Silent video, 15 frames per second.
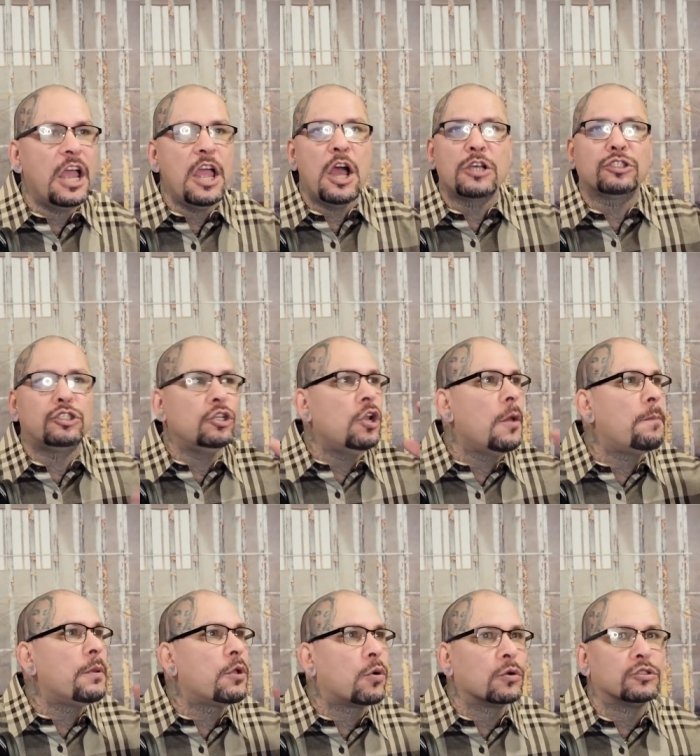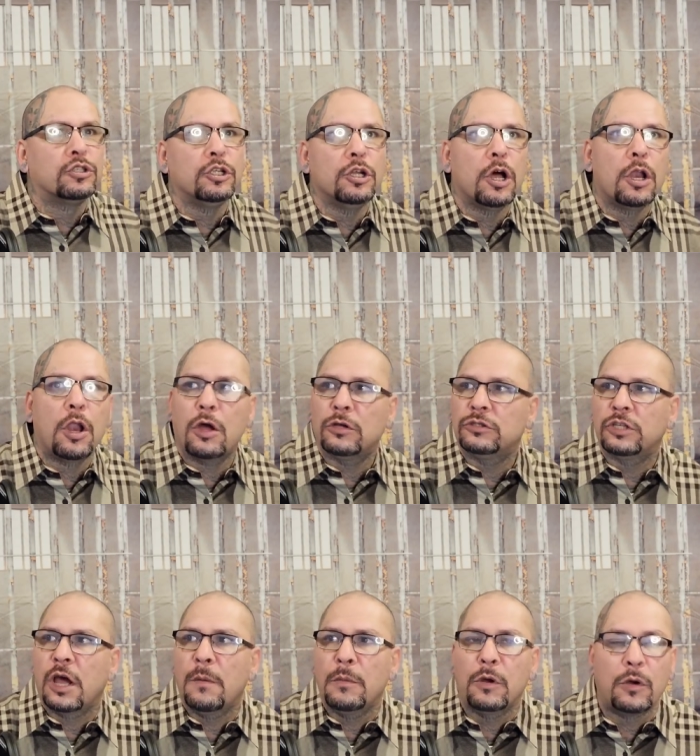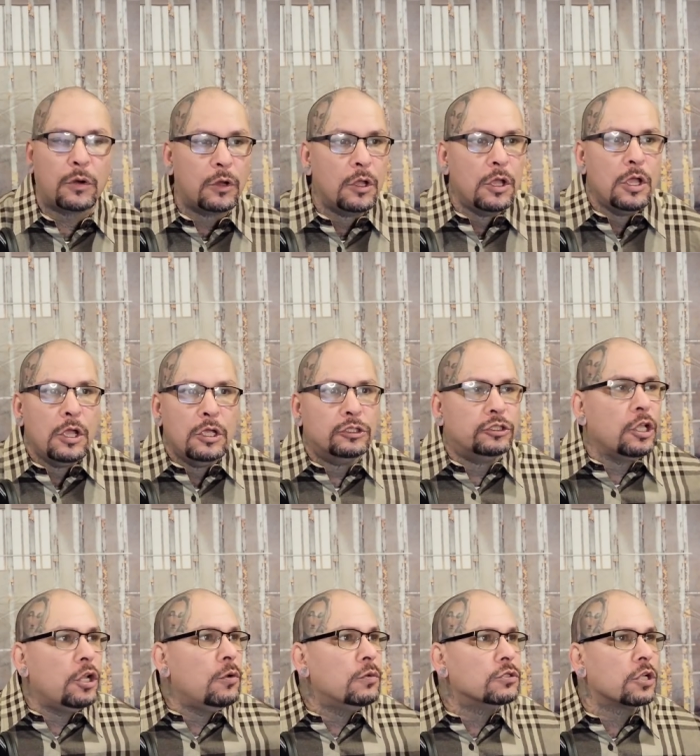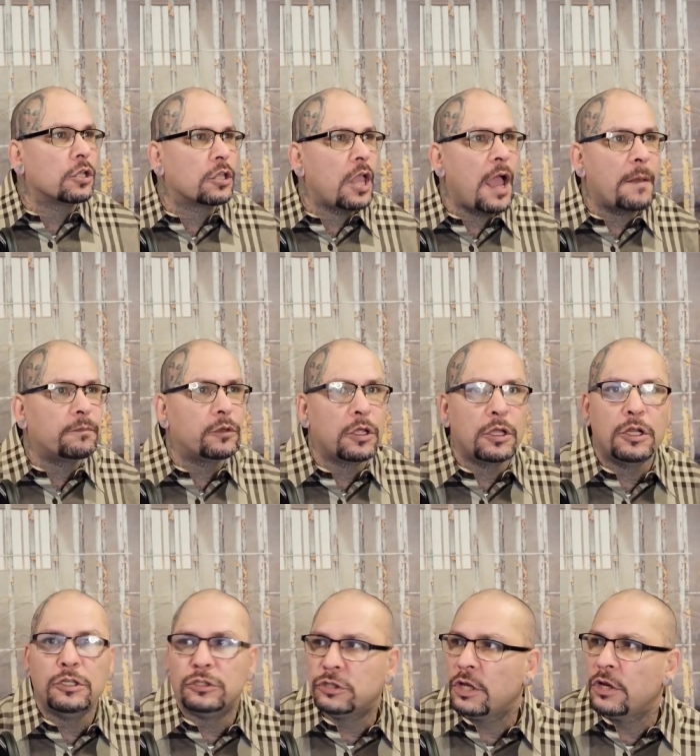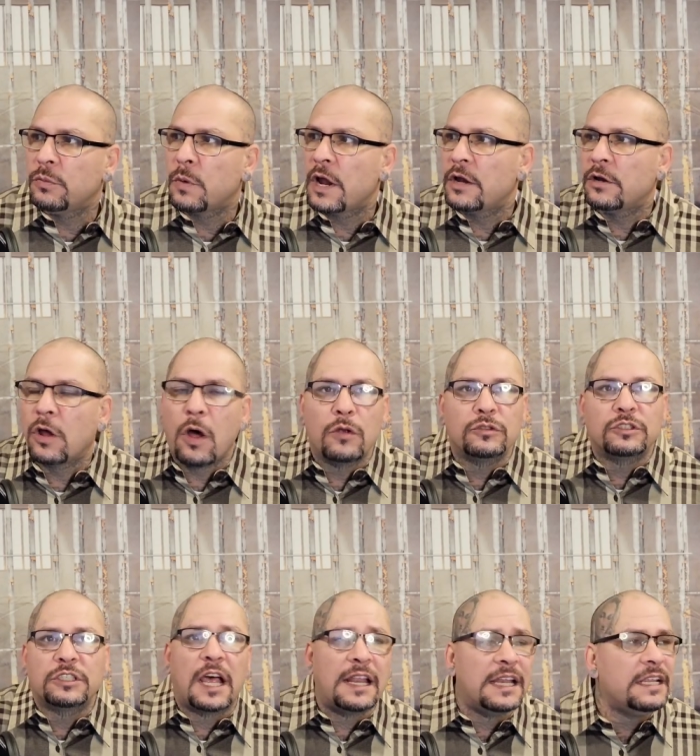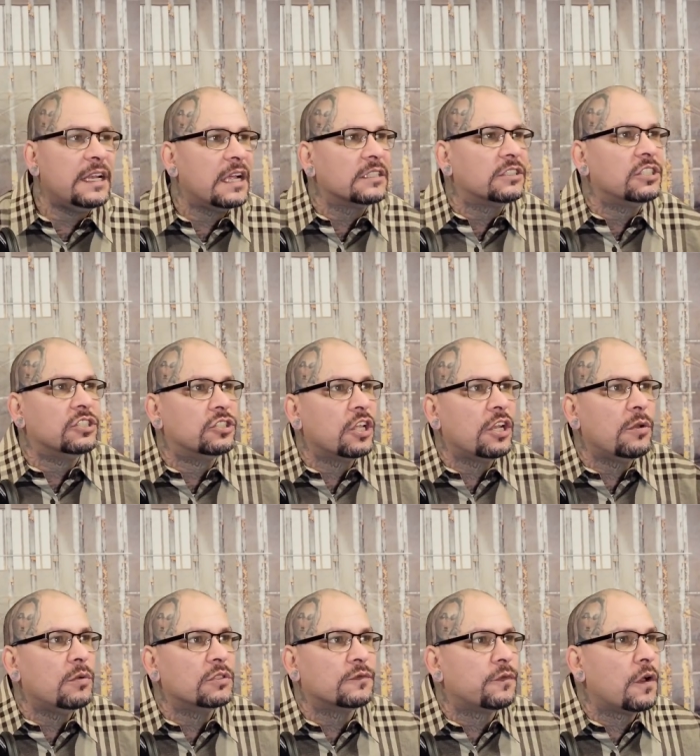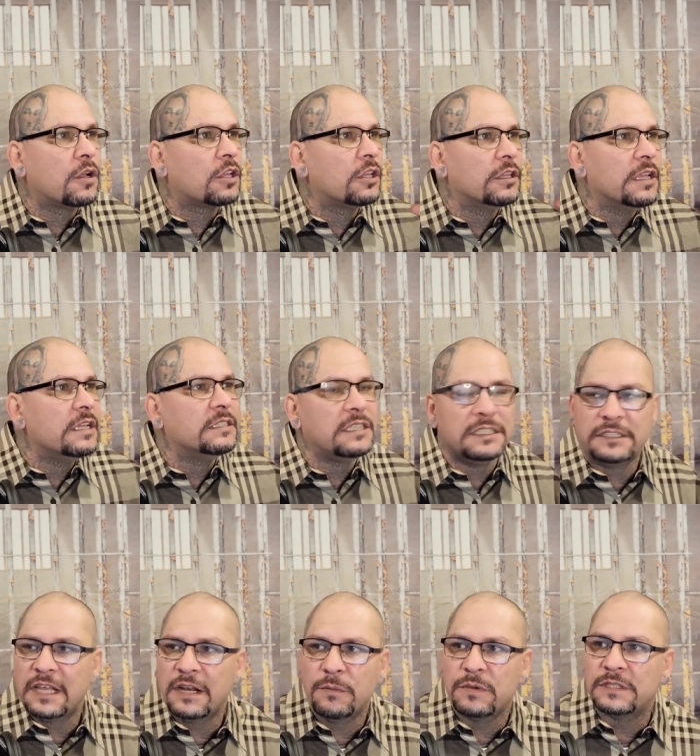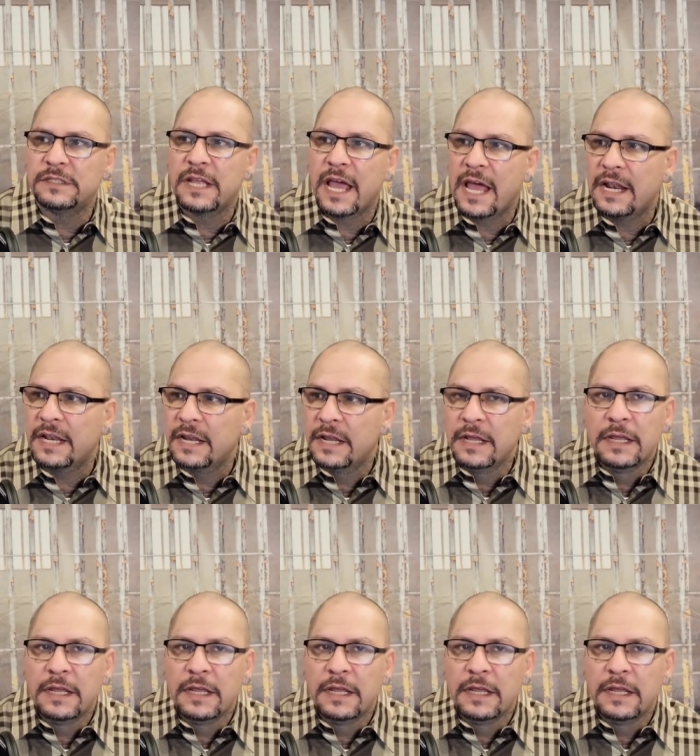Hey, I seen Epi Cortina a long time ago. He said he was a captain. He said he ran all Salinas. He said he was fucking this. He said he was that.